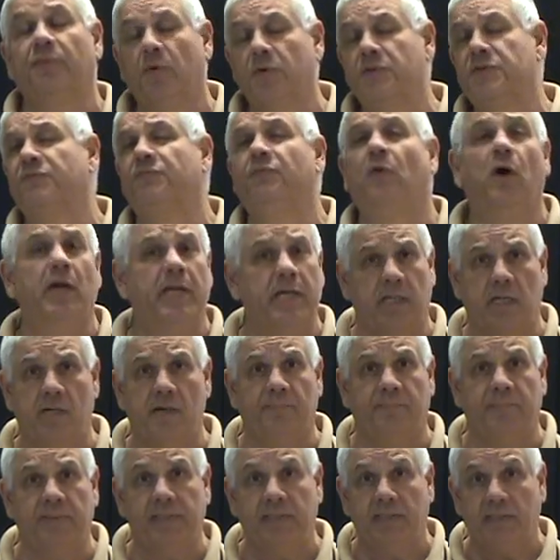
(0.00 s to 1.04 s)
first fire
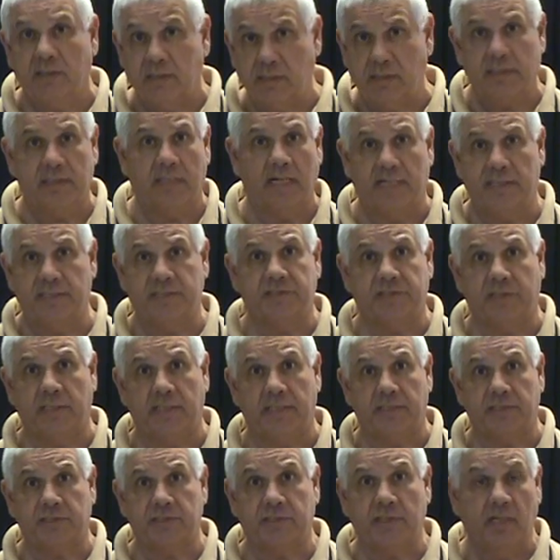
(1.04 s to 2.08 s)
company in the United
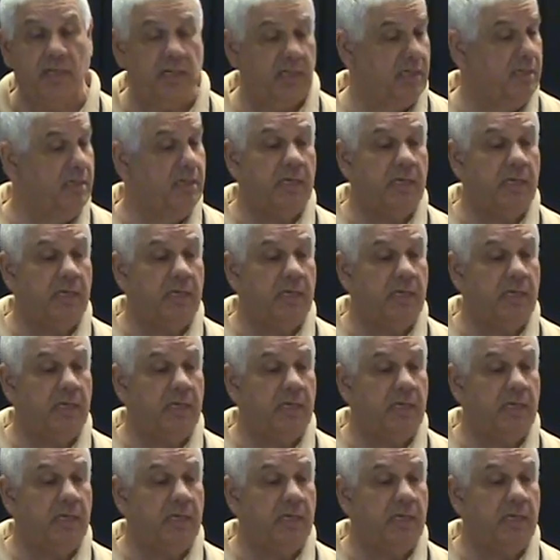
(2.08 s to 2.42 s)
States.